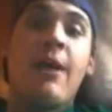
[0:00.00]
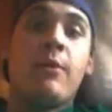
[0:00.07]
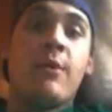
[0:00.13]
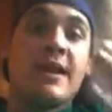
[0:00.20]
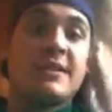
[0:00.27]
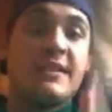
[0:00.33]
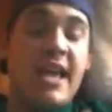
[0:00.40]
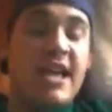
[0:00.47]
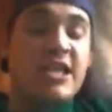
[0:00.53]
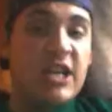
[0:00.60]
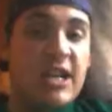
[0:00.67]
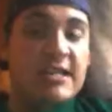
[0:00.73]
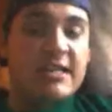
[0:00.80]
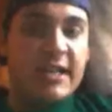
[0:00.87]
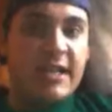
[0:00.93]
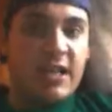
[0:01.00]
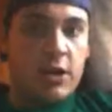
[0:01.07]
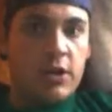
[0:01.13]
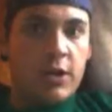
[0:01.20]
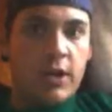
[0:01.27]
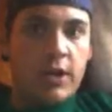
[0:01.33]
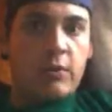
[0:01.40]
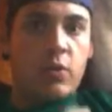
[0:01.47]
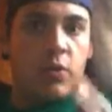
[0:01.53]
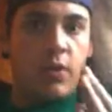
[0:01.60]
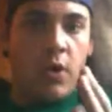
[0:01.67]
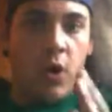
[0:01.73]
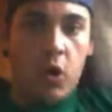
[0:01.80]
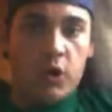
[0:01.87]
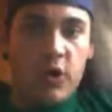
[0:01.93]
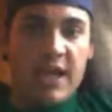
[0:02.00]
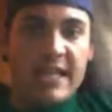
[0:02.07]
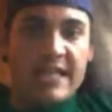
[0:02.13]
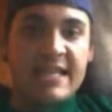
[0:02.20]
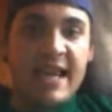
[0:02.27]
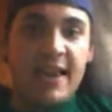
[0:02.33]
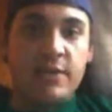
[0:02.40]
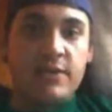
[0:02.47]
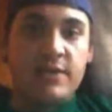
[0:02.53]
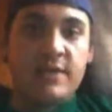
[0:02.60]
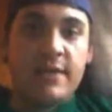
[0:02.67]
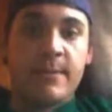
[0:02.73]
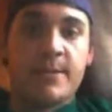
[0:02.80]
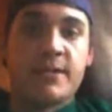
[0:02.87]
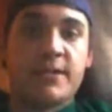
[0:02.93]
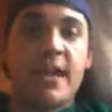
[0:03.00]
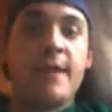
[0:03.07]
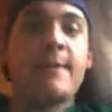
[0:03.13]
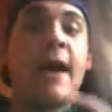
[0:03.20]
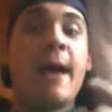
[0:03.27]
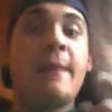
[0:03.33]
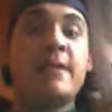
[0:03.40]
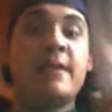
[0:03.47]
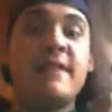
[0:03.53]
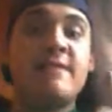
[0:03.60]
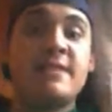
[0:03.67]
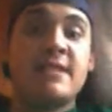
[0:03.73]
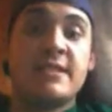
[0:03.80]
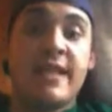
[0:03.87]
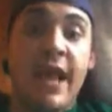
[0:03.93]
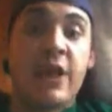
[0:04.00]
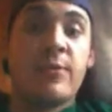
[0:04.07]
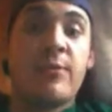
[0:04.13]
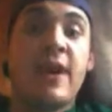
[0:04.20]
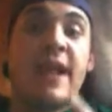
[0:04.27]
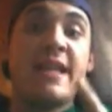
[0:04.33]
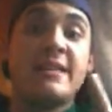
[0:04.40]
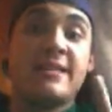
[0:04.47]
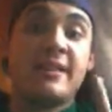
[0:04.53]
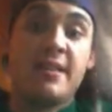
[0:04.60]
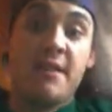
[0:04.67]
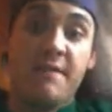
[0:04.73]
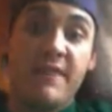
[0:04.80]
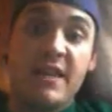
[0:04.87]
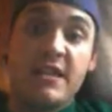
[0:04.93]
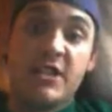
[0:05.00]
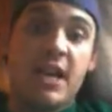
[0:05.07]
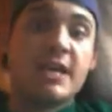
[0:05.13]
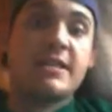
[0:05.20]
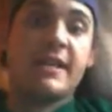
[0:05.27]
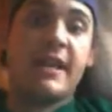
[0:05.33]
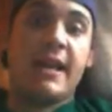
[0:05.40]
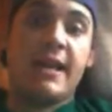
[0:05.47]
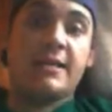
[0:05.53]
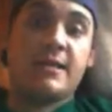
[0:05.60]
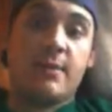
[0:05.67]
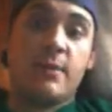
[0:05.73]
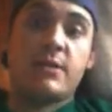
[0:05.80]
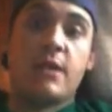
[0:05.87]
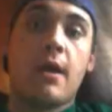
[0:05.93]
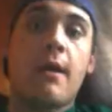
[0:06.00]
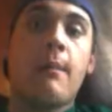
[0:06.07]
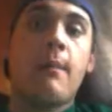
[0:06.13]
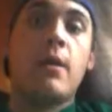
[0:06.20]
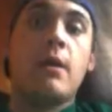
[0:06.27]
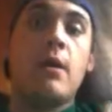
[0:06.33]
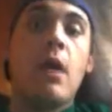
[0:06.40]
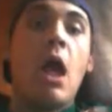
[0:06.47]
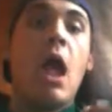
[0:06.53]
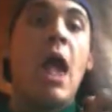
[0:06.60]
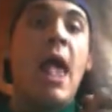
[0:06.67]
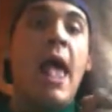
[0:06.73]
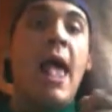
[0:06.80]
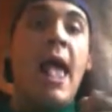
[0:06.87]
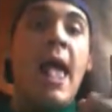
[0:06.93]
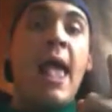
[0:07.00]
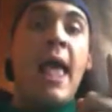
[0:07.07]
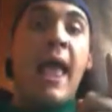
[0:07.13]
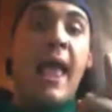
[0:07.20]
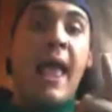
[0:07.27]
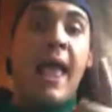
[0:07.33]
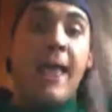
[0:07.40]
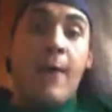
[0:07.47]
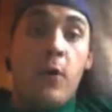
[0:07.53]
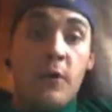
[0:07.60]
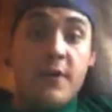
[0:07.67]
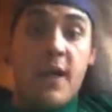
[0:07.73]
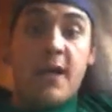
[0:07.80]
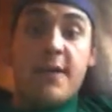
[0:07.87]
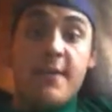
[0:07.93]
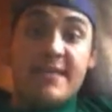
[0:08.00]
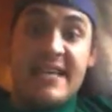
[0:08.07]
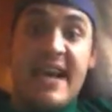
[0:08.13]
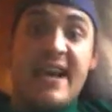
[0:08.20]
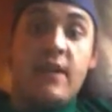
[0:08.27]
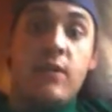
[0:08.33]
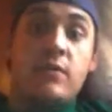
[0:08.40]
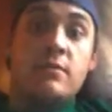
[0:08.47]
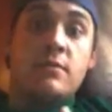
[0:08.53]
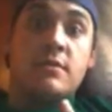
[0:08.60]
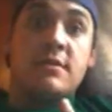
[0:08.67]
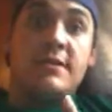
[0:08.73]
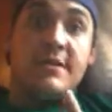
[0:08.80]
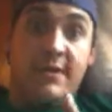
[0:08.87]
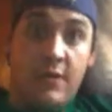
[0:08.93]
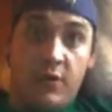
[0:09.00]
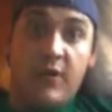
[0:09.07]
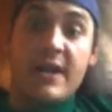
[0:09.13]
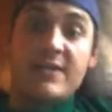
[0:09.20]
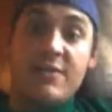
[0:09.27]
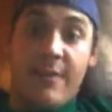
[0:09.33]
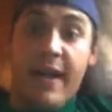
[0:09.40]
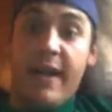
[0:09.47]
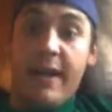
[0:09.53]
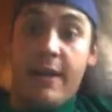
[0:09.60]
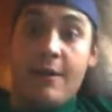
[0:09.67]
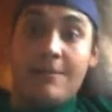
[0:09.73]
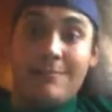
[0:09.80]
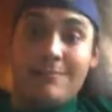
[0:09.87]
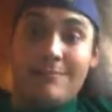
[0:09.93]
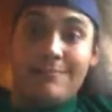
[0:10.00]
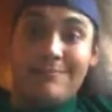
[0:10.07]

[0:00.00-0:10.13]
And when I say John Cena earlier would hold on to the title till SummerSlam, I believe it's because Daniel Bryan is going to defeat John Cena at SummerSlam. And hold on to the title till WrestleMania.